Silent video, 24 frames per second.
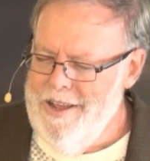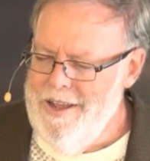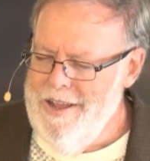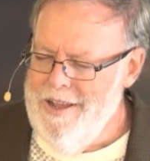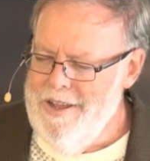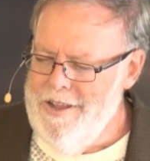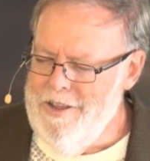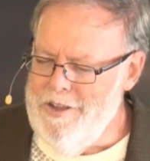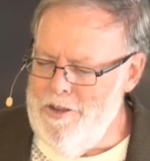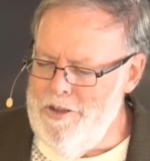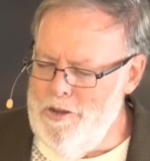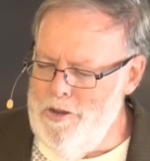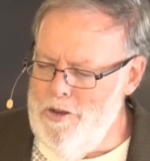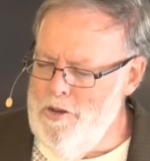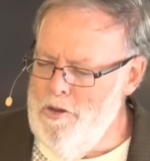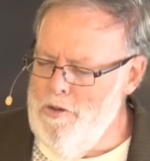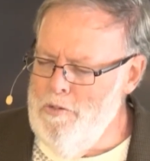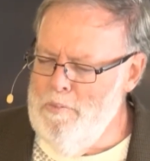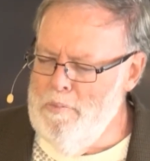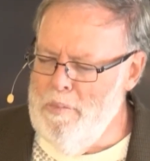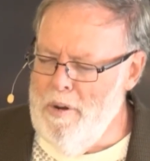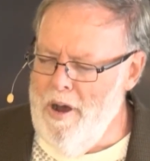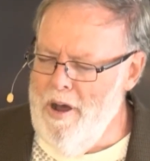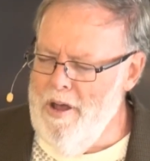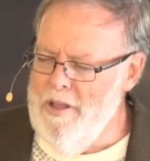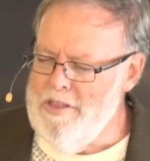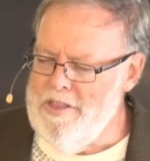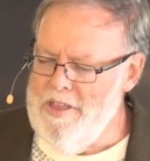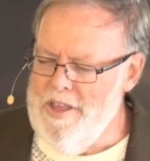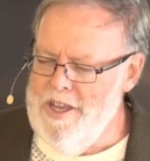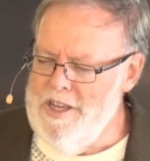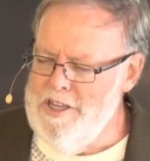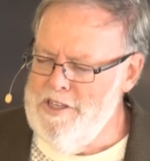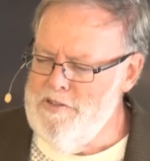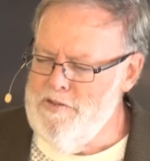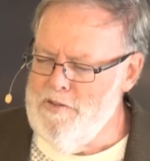You bought
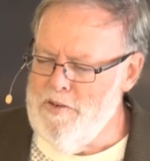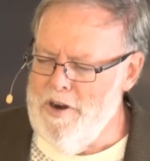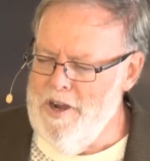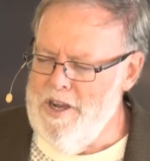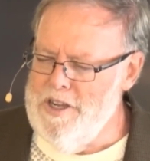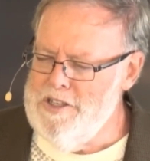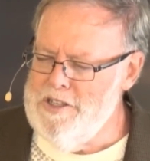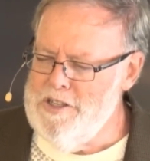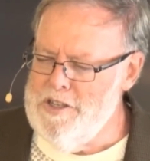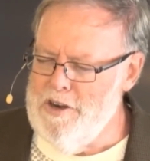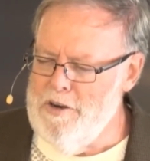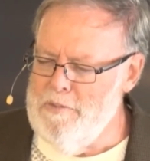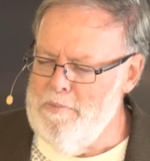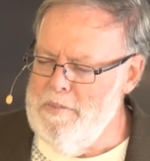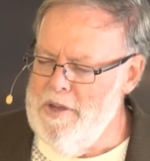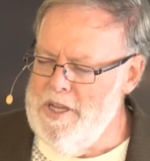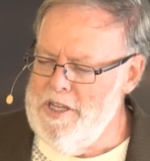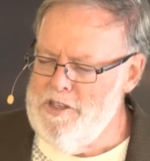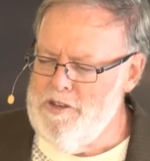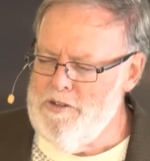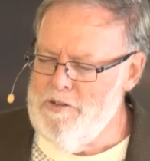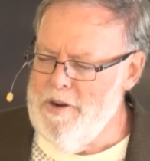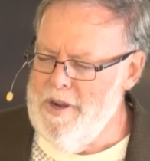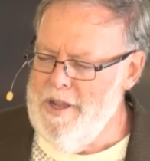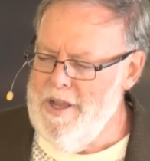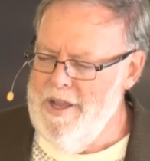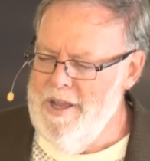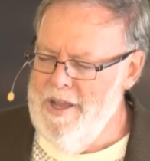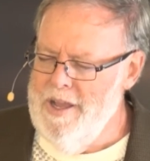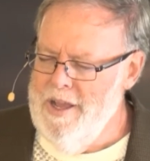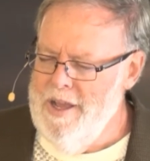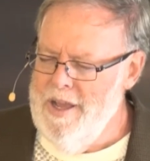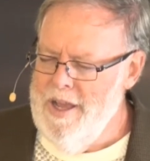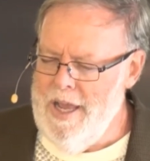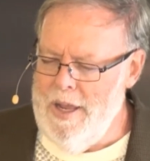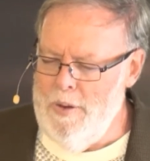things for us that are mystery,
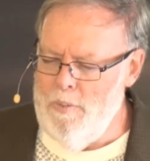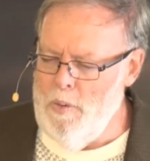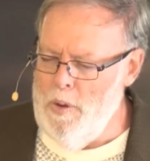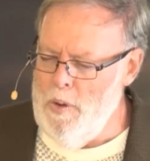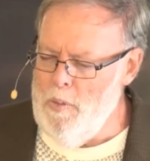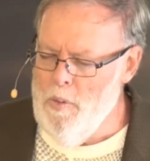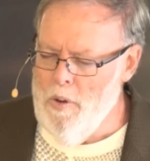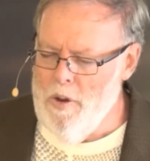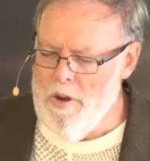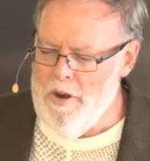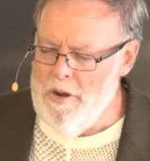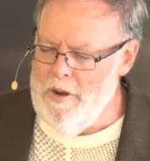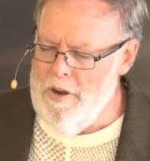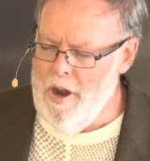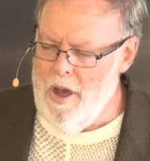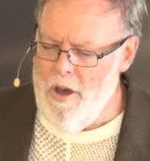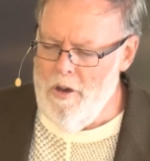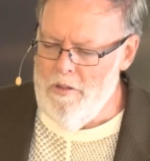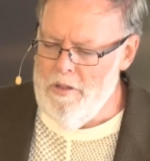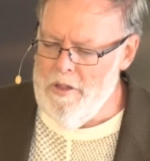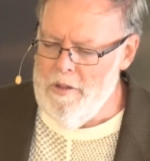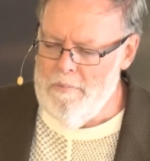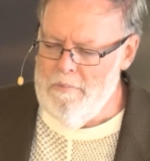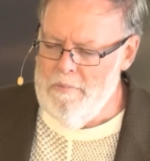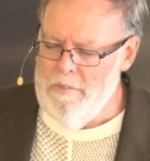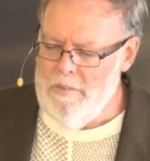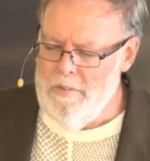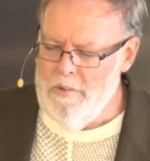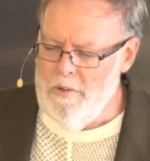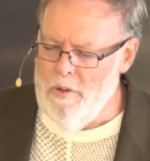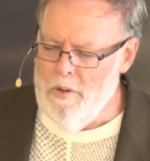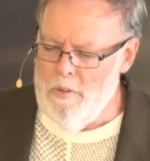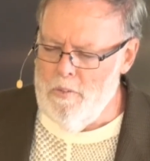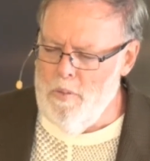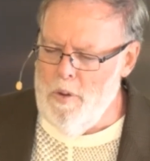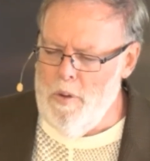and we want to know them.
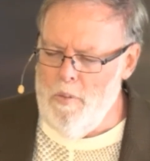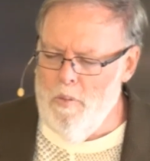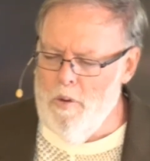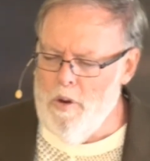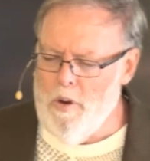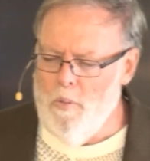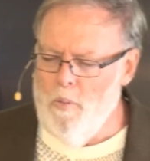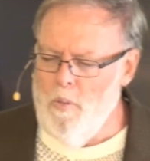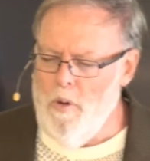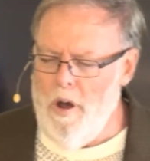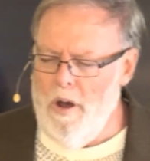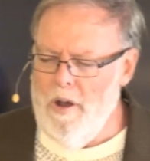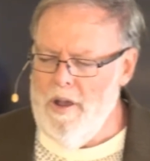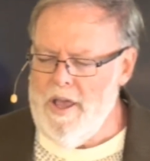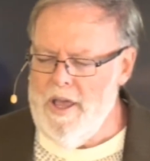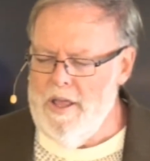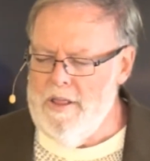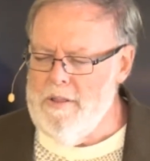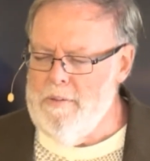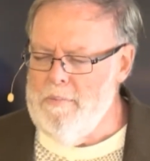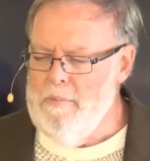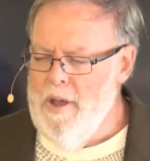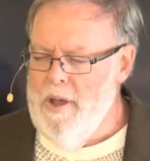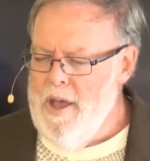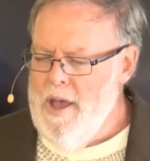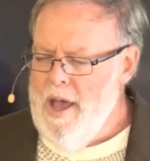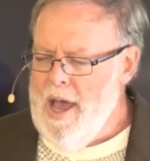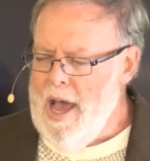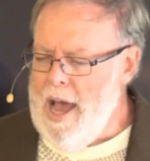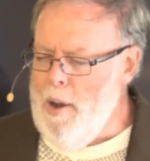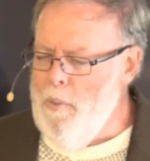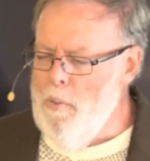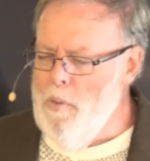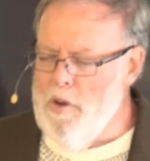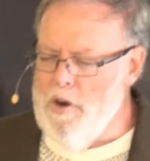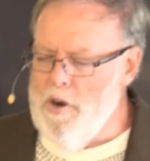Lord, we want to walk in them. I
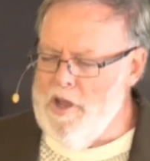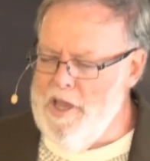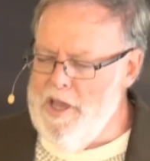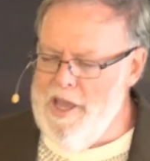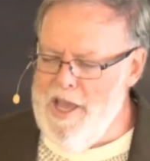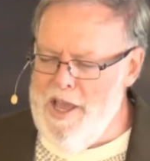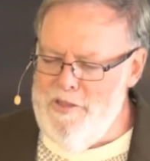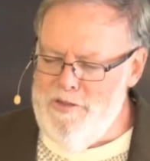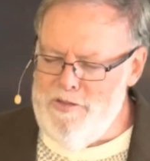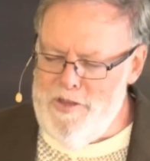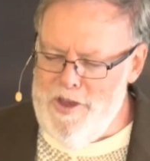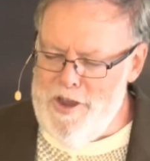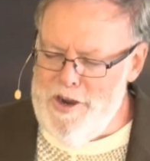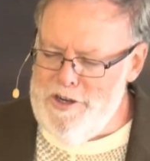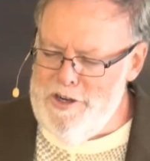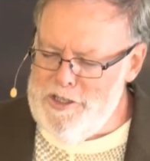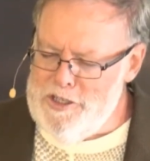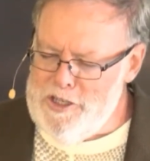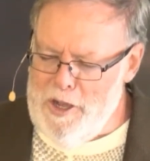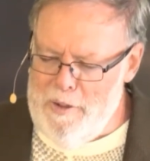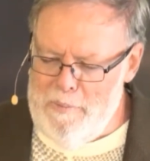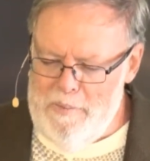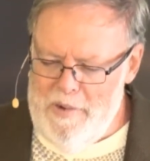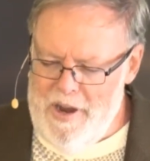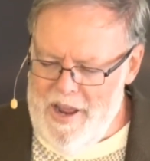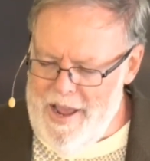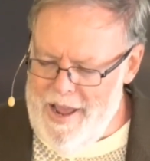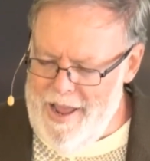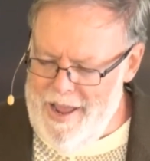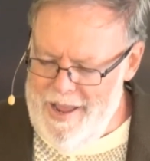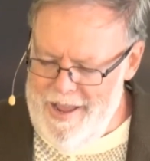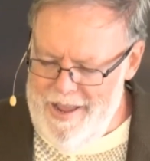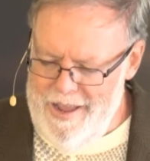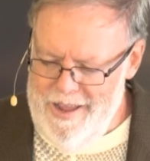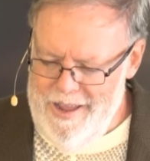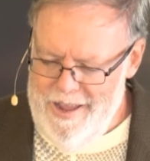want to get there
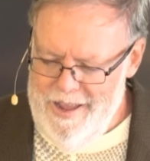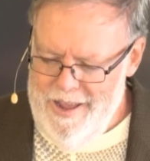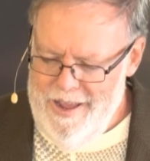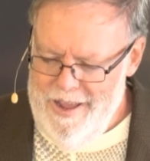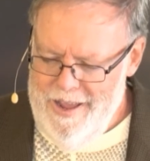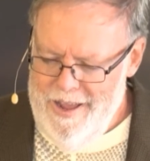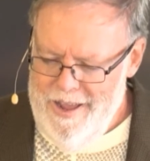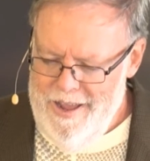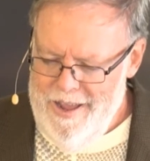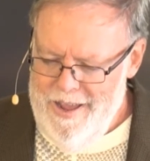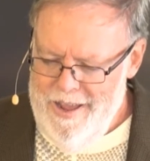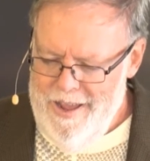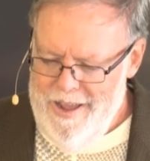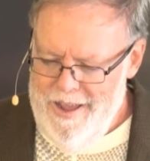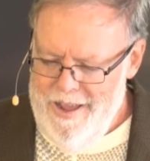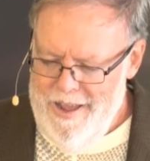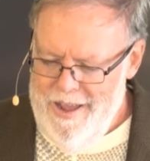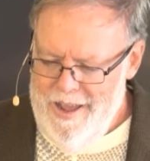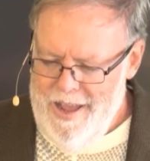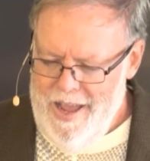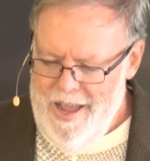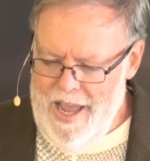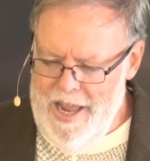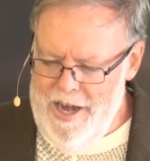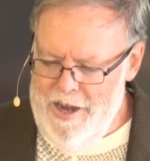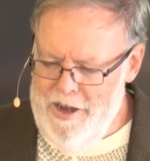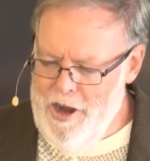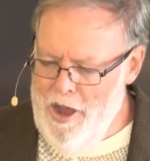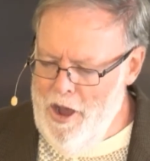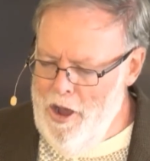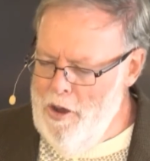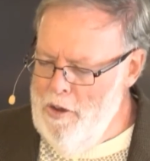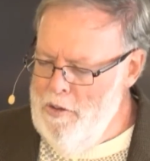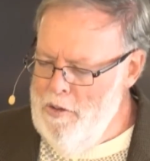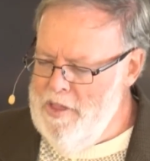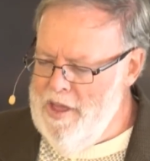someday and
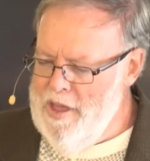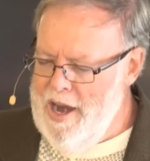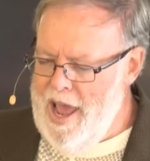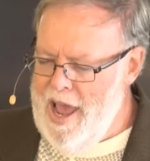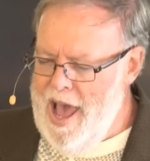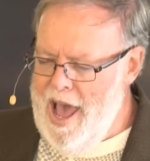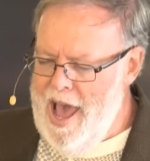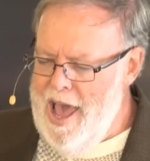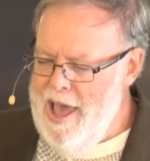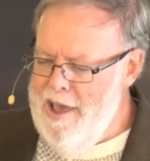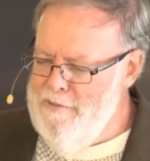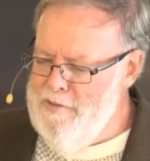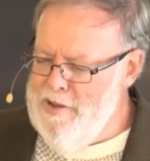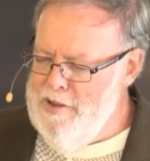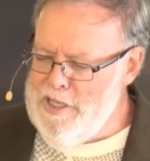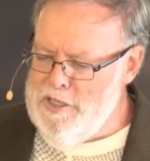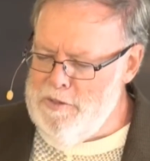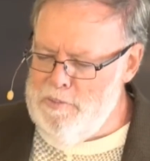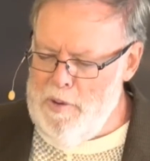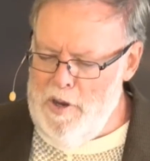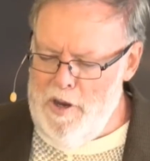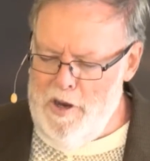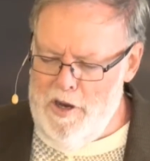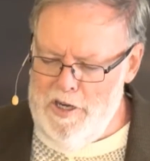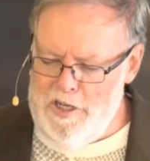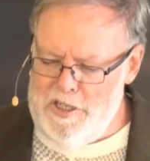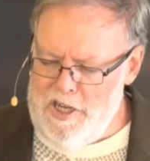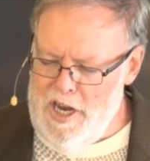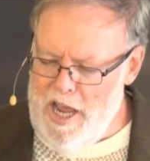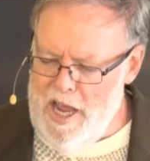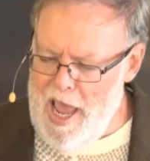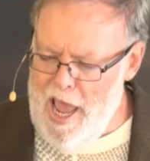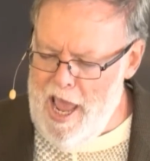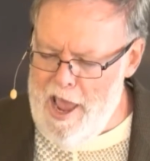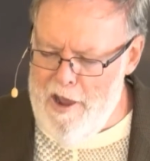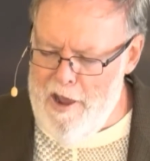know that I have experienced
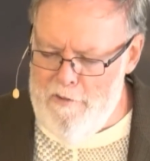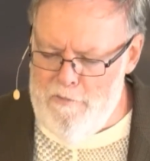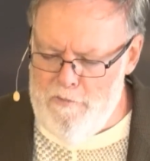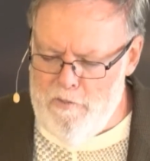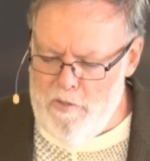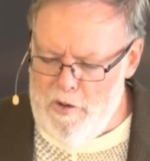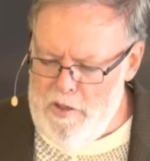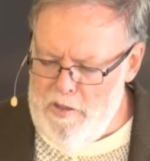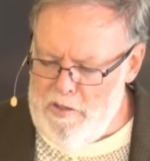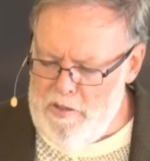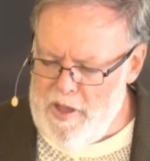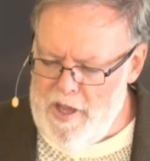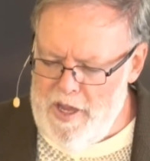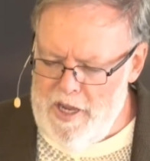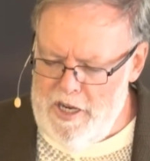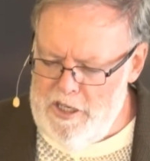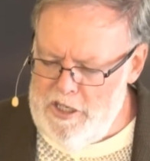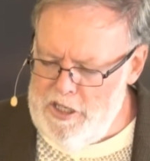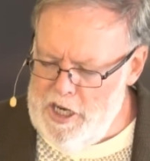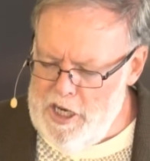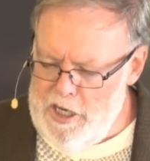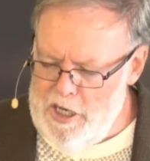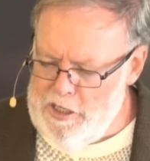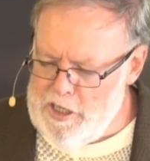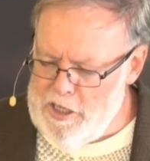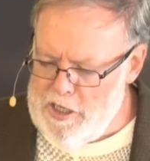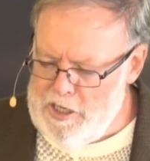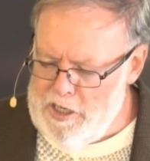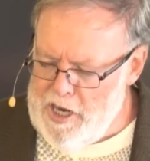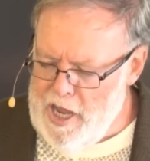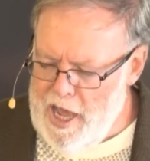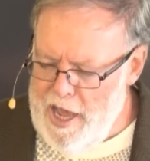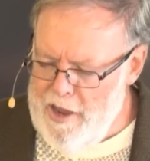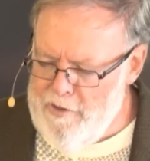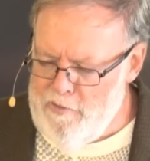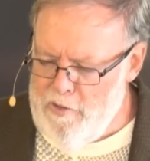everything Jesus
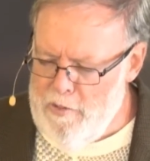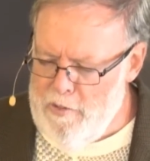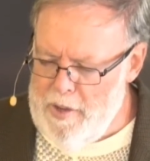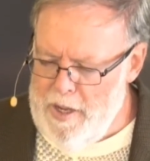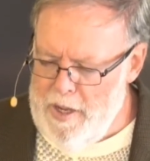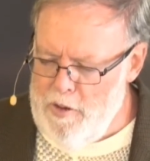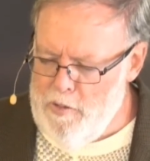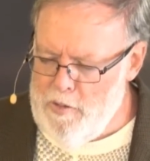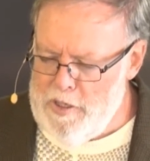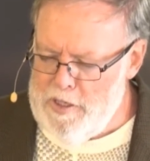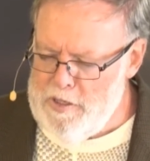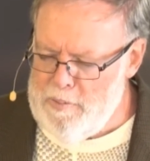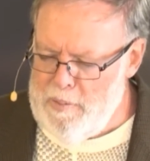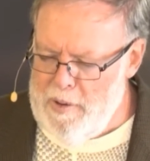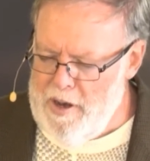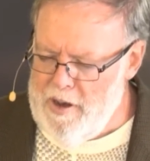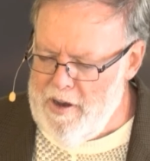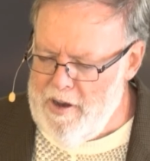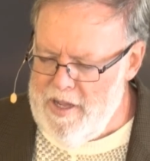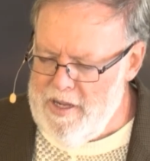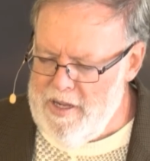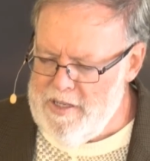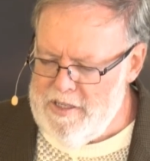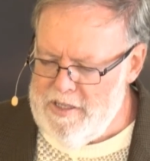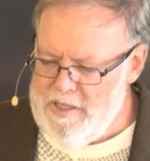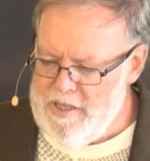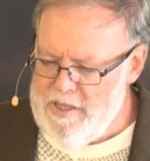died for me to experience.